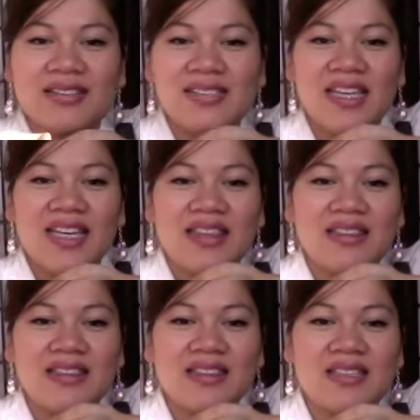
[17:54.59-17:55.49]
See it?
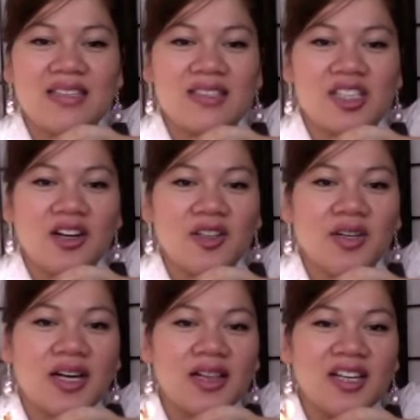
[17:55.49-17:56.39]
the charcoal
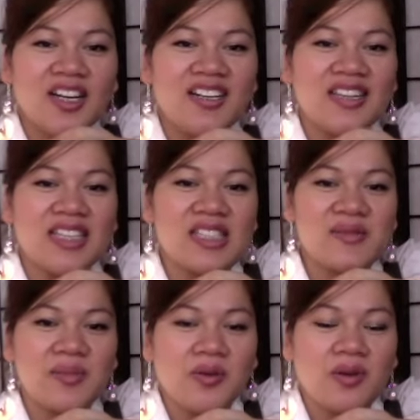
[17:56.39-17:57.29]
color, the
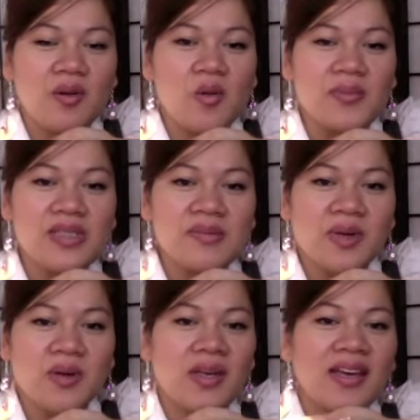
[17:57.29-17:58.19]
smoke, warm
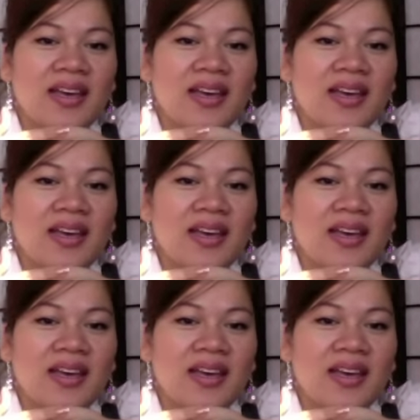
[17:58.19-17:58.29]
smoke,